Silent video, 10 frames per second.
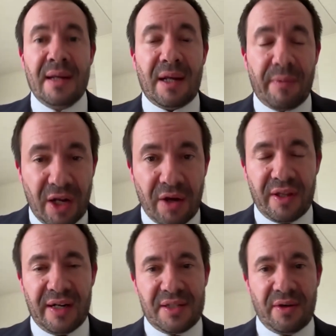Now, we know
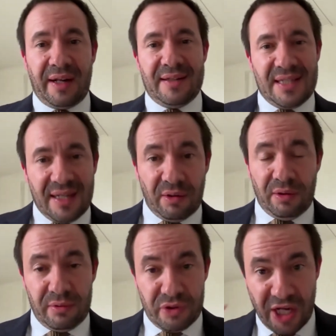that it took
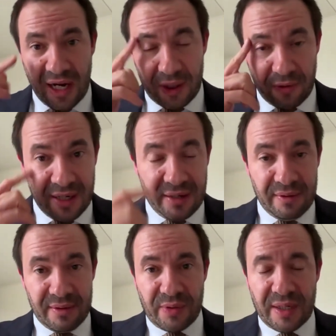until January
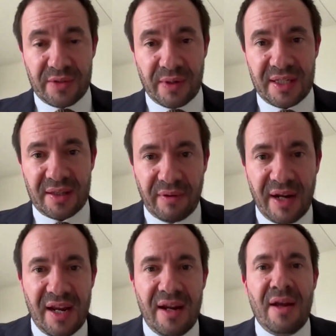twenty
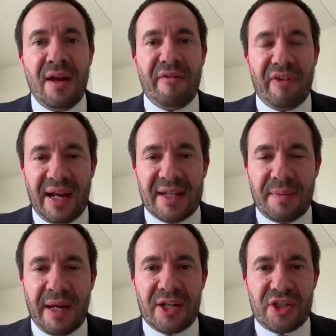twenty-three for that to
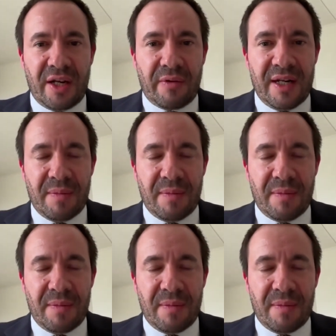be actually agreed